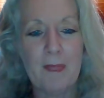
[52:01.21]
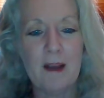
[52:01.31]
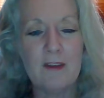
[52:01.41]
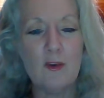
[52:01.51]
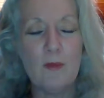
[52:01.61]
I
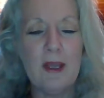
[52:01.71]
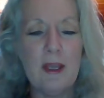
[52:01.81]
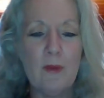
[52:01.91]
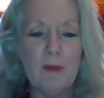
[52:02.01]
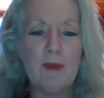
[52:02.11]
saw many
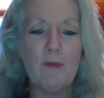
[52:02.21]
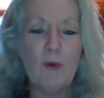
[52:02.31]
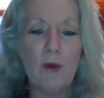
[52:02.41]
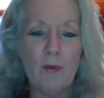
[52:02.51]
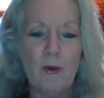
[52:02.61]
women
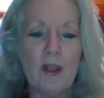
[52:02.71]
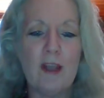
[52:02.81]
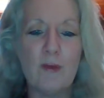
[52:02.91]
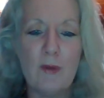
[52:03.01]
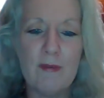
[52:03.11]
working
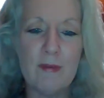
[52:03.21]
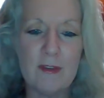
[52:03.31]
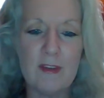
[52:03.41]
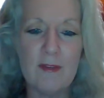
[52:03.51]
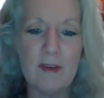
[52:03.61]
24
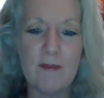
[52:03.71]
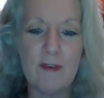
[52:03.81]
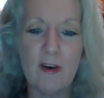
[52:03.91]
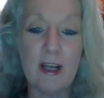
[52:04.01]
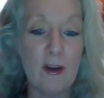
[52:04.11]
7 and
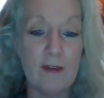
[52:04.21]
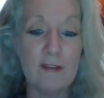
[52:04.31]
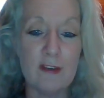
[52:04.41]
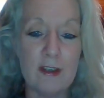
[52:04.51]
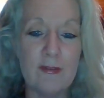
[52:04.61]
finding life
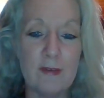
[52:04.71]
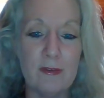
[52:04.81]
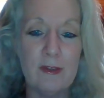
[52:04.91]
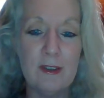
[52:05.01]
stressful.